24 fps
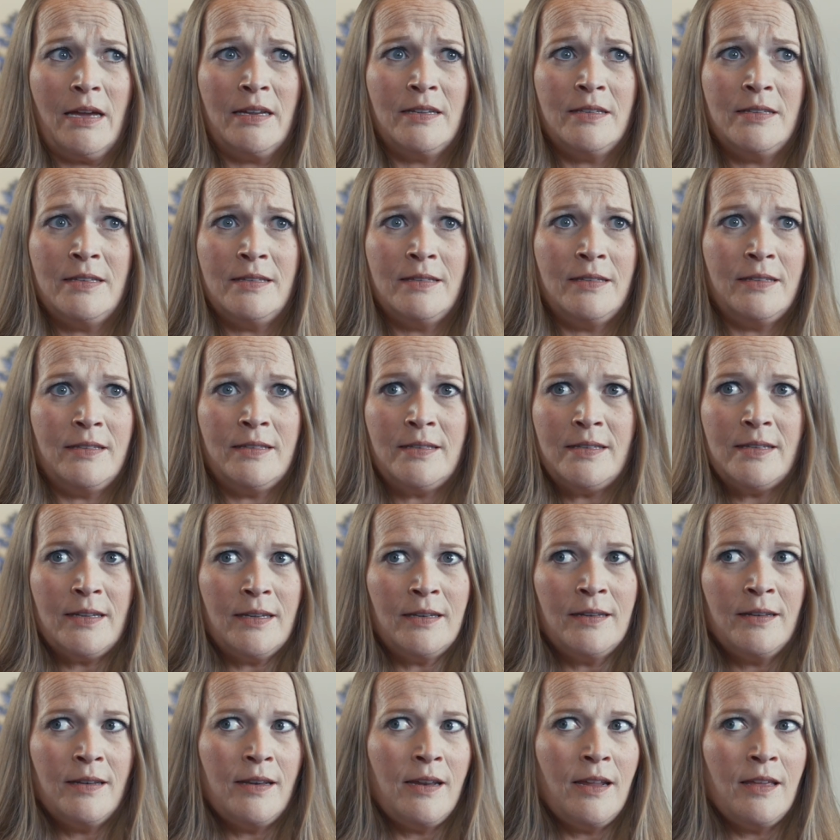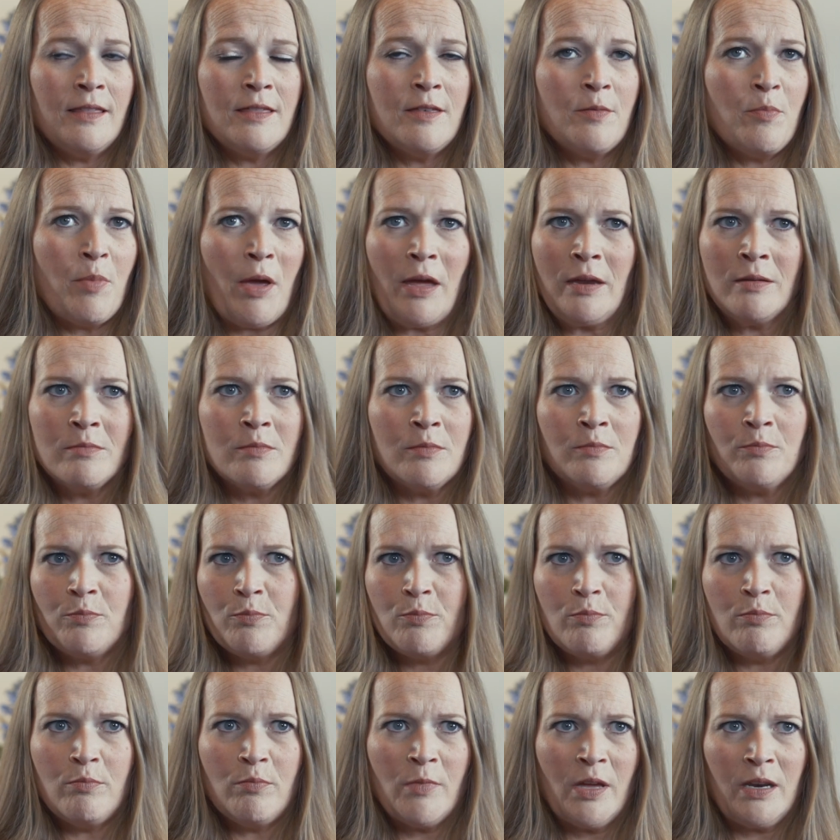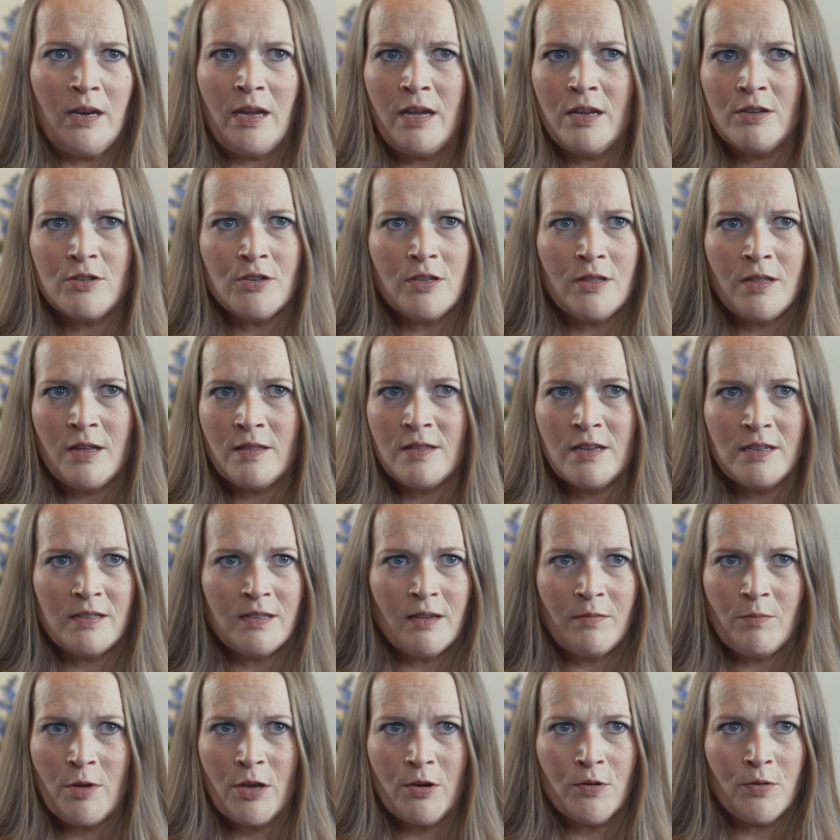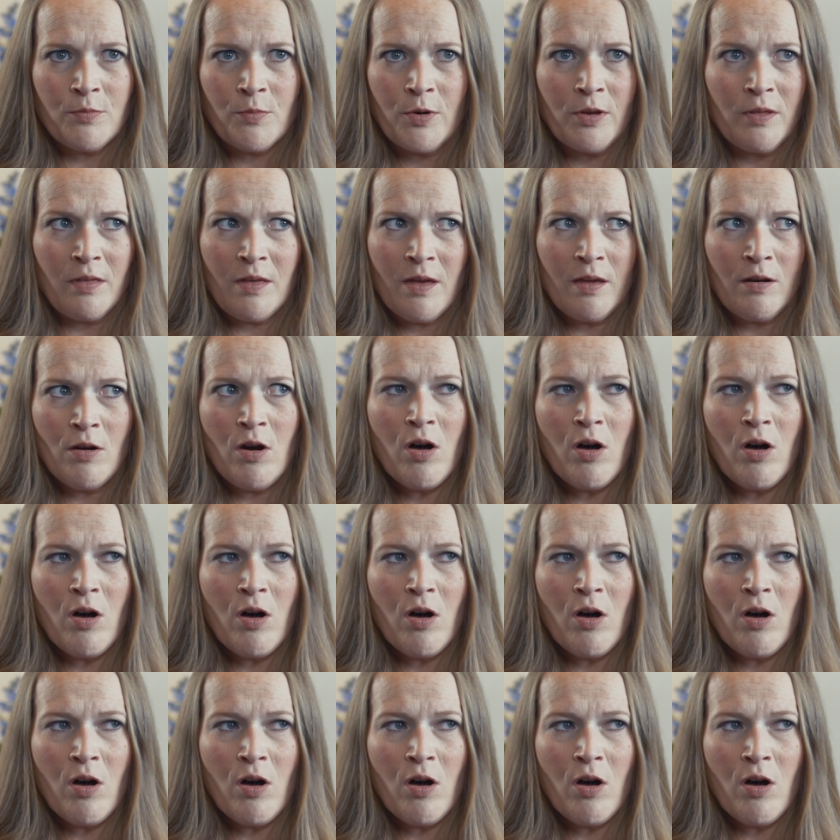I didn't need the pain medication that they sent me home with at